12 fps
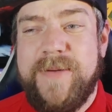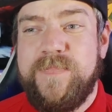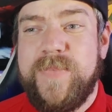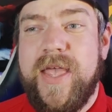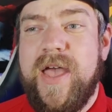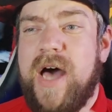I
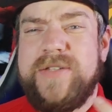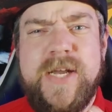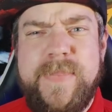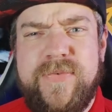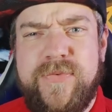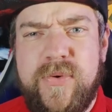was
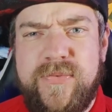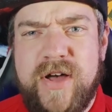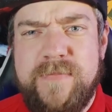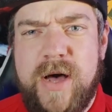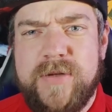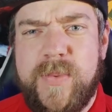only about 4 or
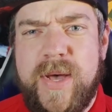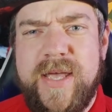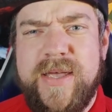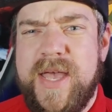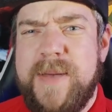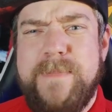5 miles away,